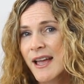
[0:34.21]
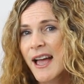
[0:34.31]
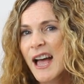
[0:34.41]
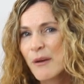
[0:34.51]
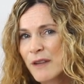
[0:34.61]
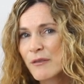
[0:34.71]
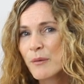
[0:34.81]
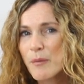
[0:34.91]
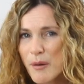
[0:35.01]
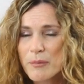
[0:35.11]
However,
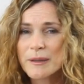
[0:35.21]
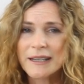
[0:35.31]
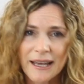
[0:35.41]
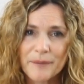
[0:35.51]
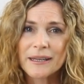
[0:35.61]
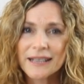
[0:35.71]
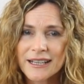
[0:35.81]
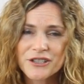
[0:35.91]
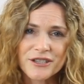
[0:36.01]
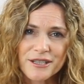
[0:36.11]
we're probably labelling
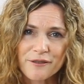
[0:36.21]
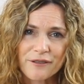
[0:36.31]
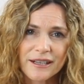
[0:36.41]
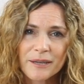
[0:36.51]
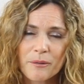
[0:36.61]
it just differently.